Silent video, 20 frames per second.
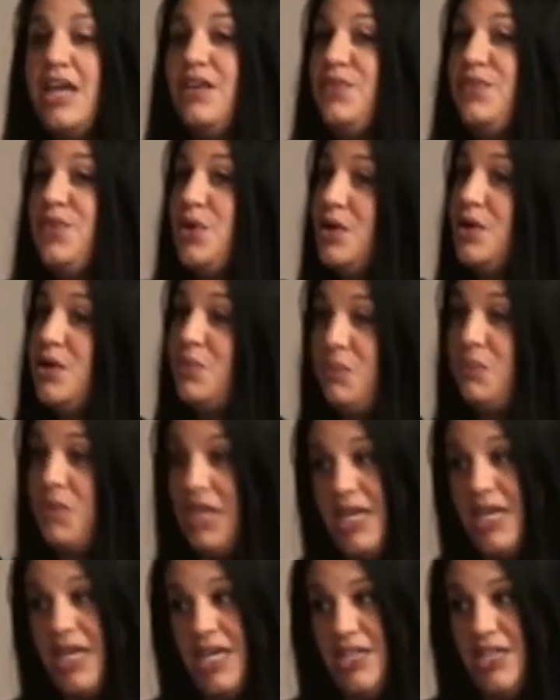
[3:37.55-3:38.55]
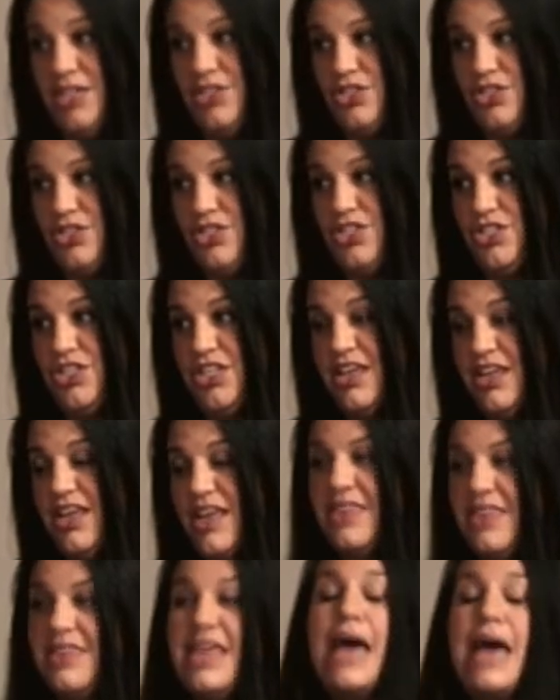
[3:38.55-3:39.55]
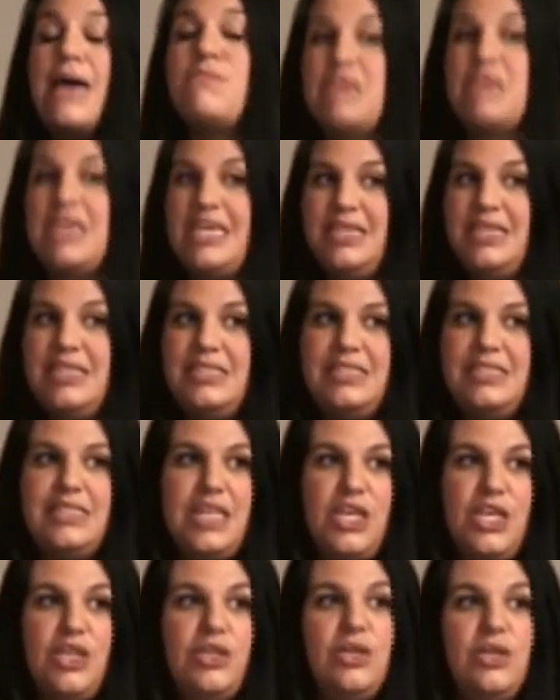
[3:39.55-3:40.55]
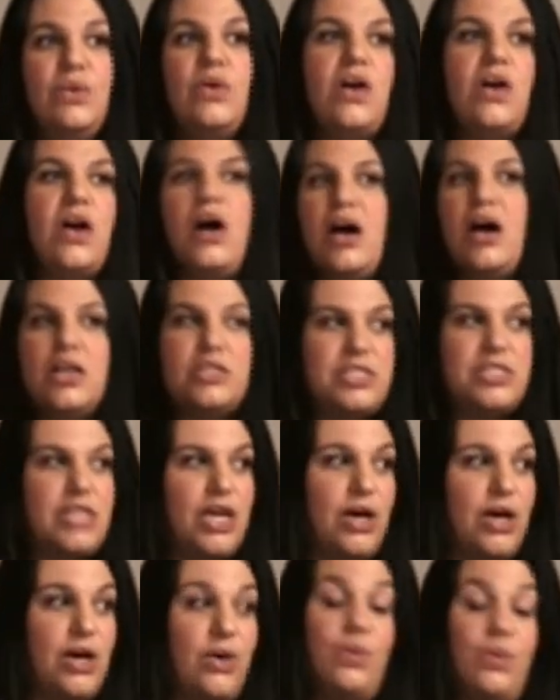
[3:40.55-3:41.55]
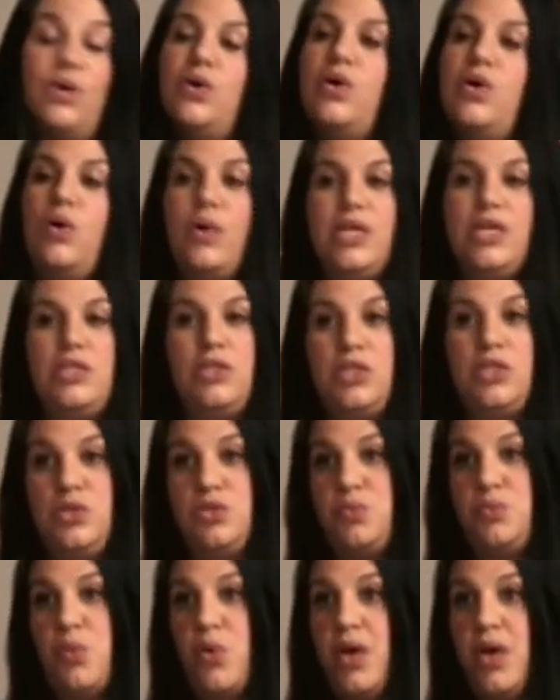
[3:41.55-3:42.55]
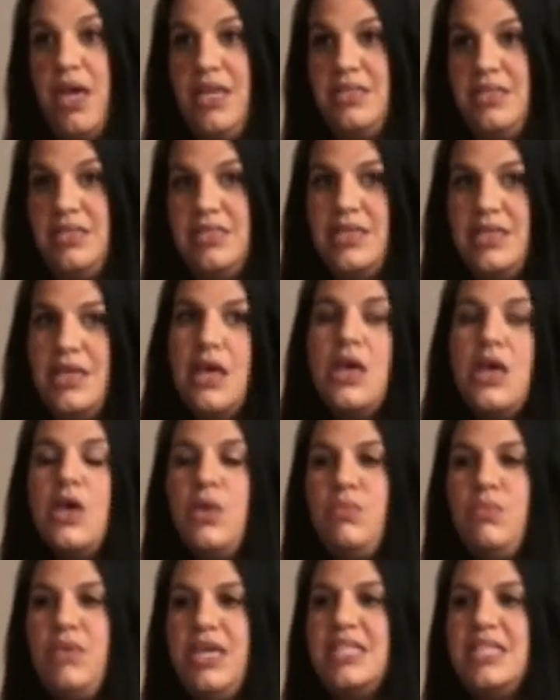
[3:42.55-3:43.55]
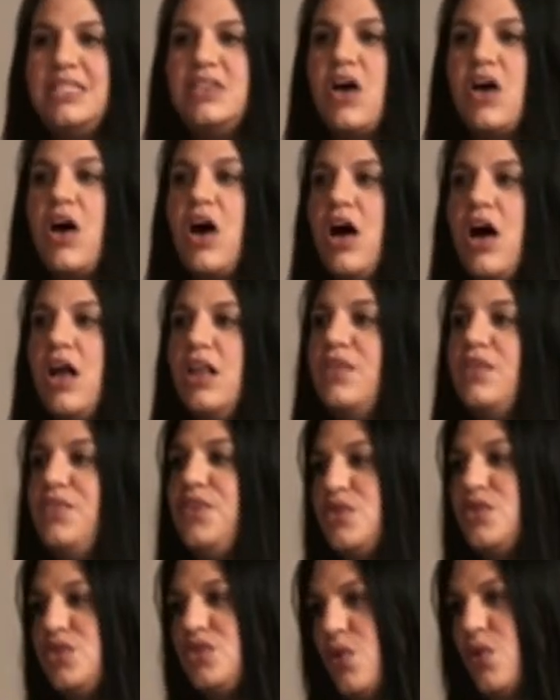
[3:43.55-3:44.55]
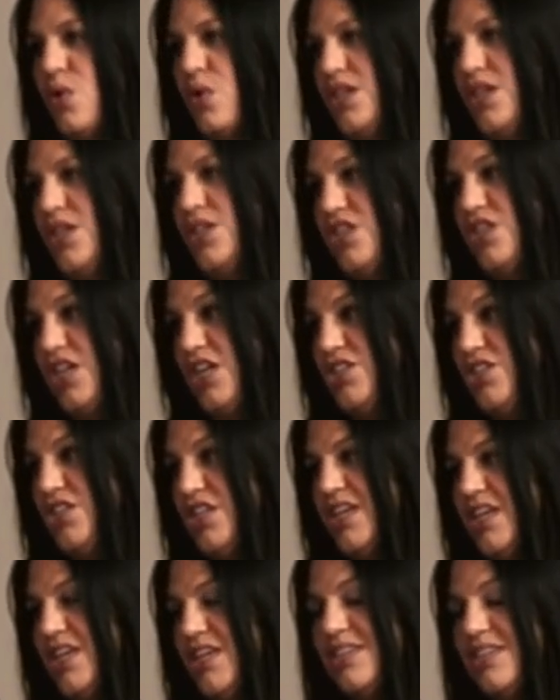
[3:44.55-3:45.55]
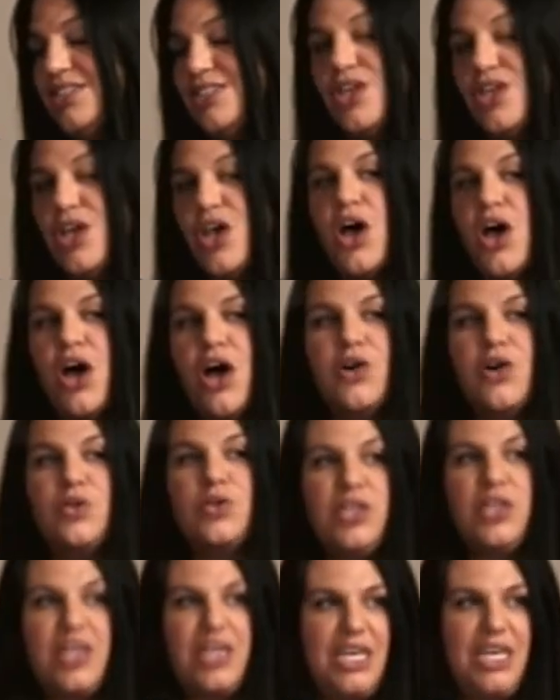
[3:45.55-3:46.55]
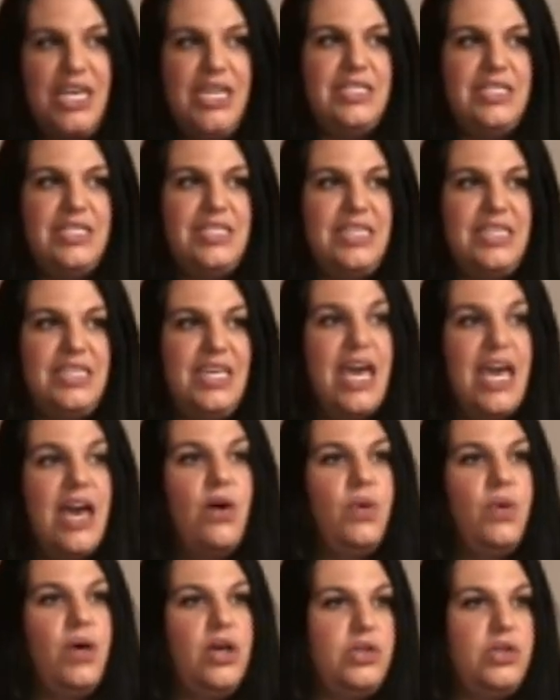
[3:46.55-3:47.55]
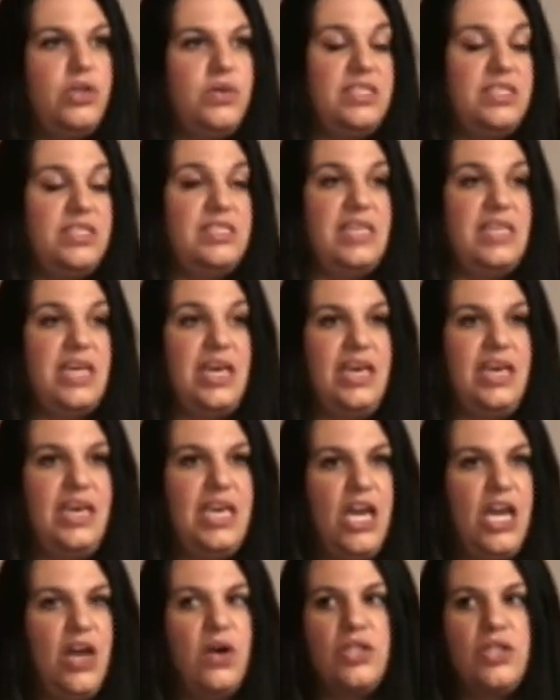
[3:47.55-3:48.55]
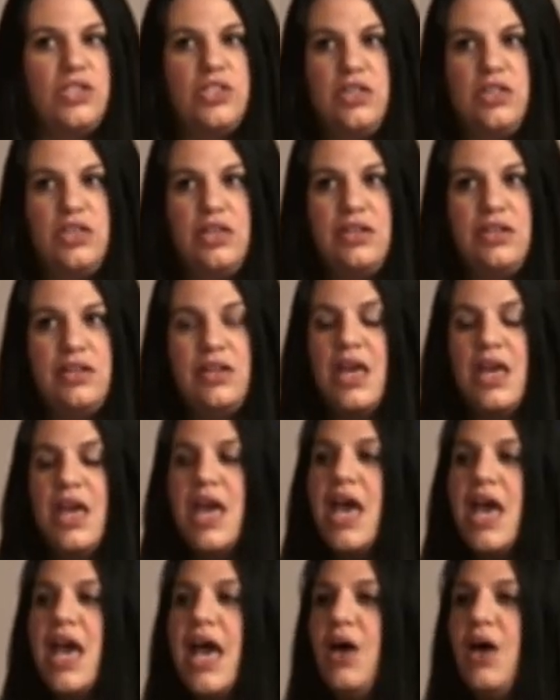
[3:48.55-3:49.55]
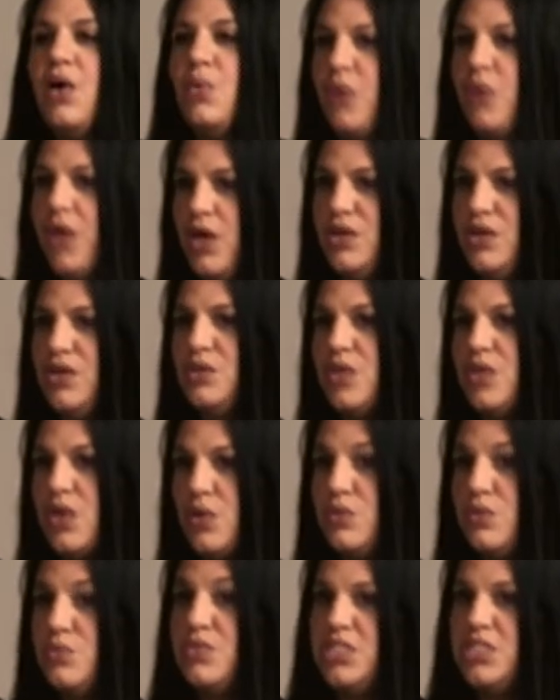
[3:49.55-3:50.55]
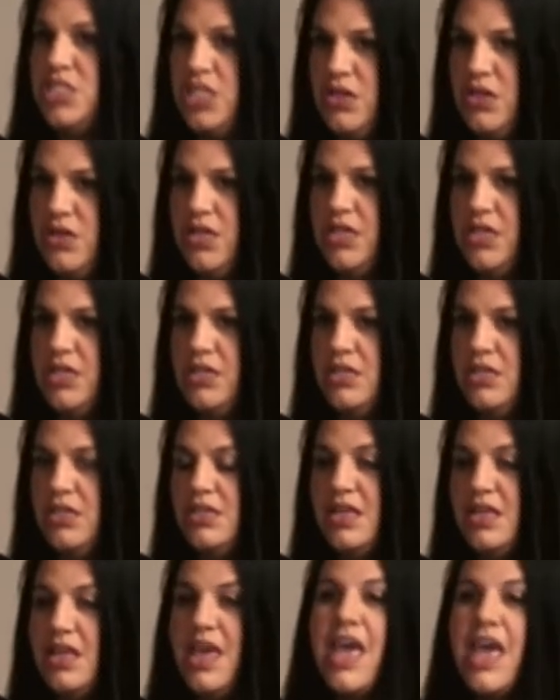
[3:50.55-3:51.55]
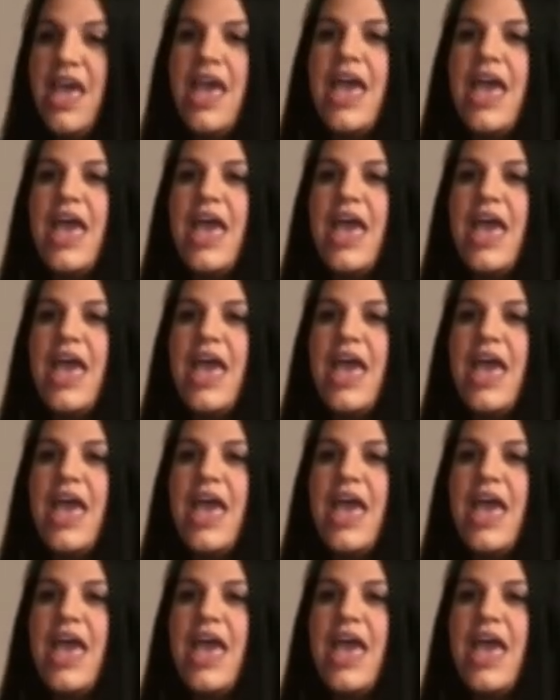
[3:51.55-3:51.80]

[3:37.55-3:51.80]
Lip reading: And if you're impeached, that means that you are also going to lose points. Because all of your scoring judges are looking to see how well you can stay in character, how well you know the material,